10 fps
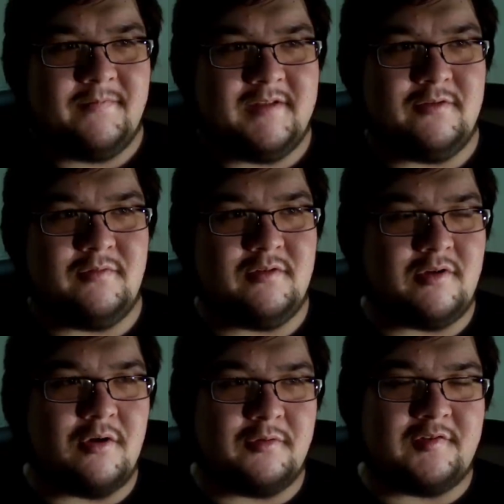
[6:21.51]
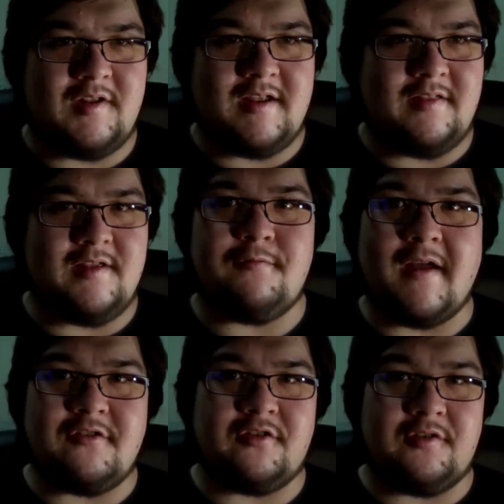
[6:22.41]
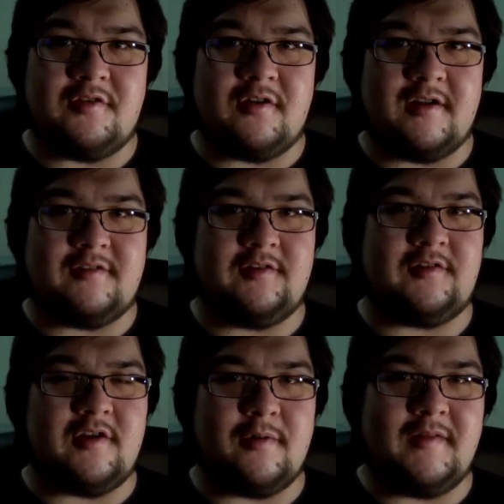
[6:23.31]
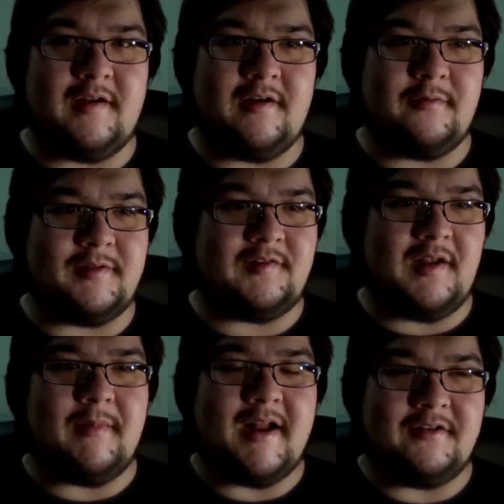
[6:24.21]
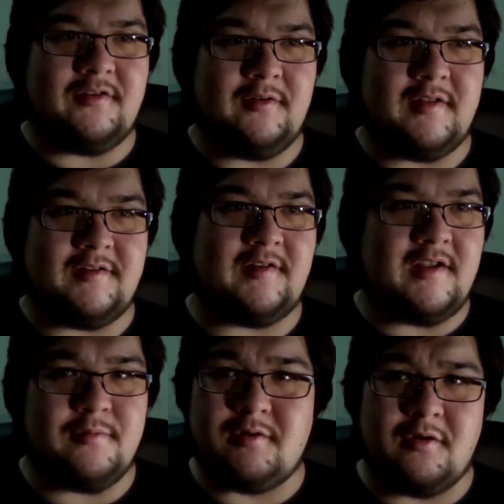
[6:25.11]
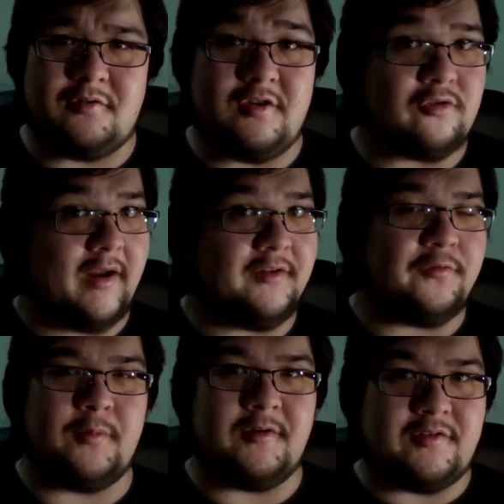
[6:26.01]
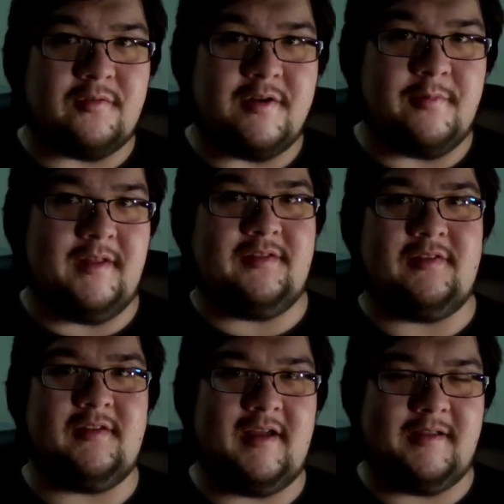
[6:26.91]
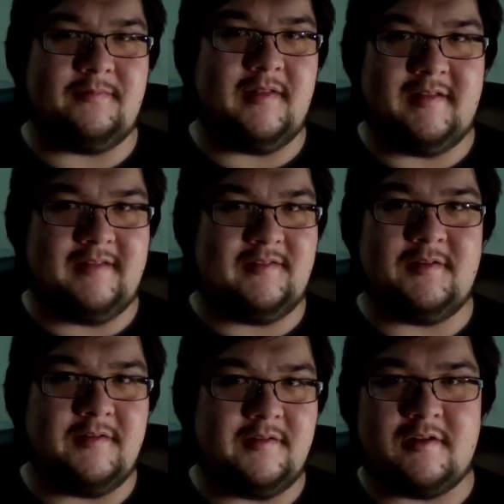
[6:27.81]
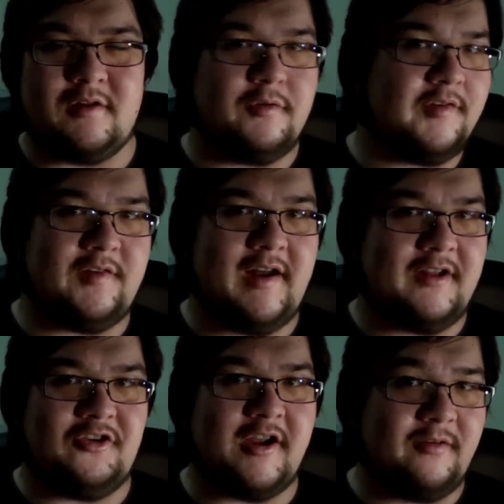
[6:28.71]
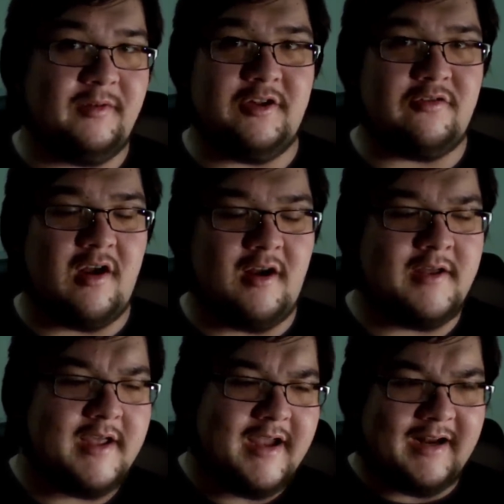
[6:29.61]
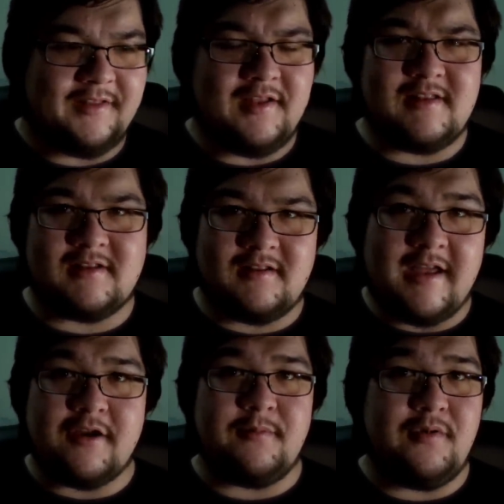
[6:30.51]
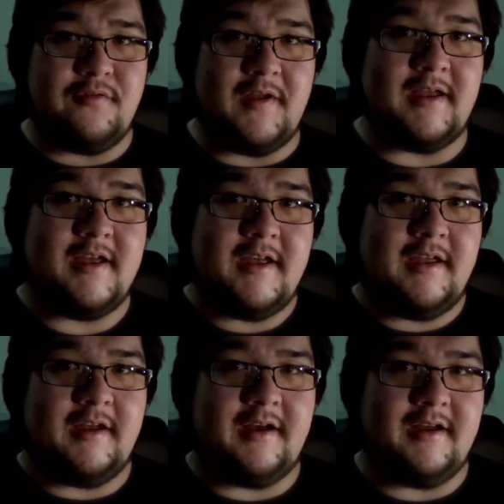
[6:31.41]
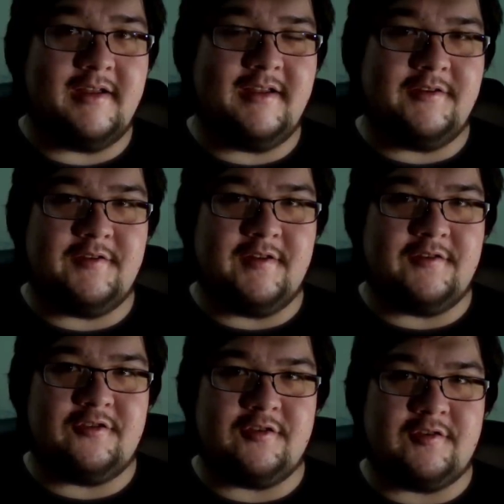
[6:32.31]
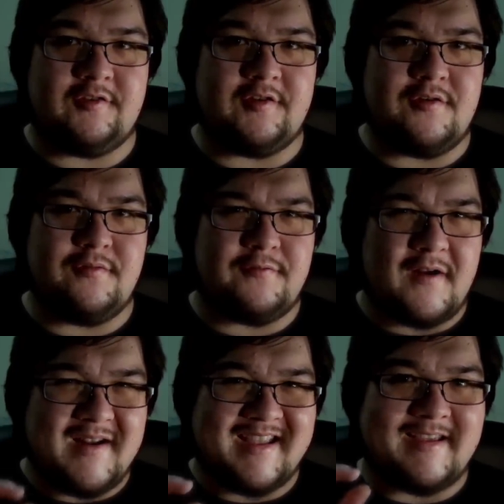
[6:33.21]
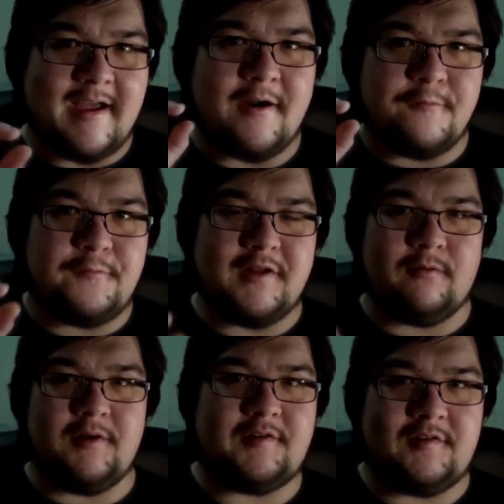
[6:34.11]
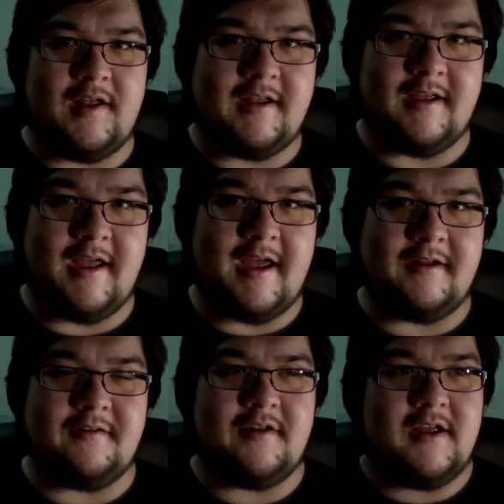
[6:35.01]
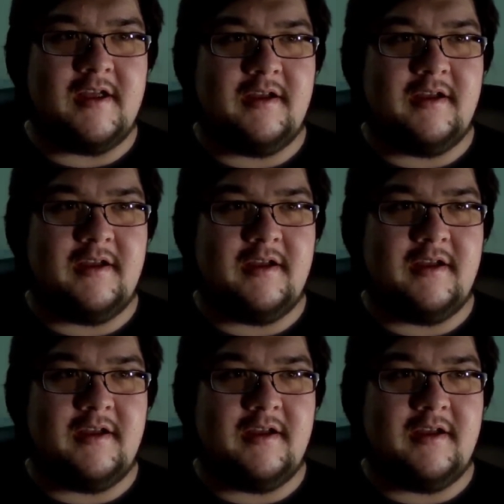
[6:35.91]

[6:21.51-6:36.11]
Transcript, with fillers: you, you go see the Avengers, you're not just going there with the same attitude that, say, you would go see Transformers three with. I, that's the, the closest analogy I can really draw. And I think the Lego Movie uh, is, is just so very carefully risk-taking and,